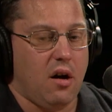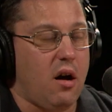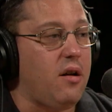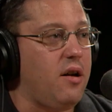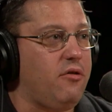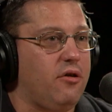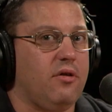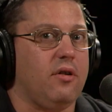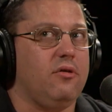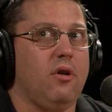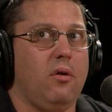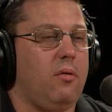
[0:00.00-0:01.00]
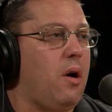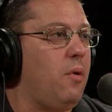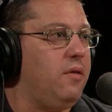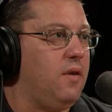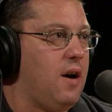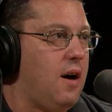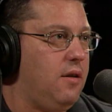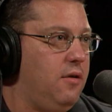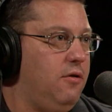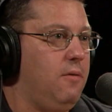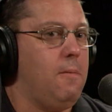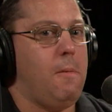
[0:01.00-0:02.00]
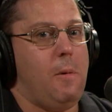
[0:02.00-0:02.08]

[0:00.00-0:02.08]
Interesting. So I went to college,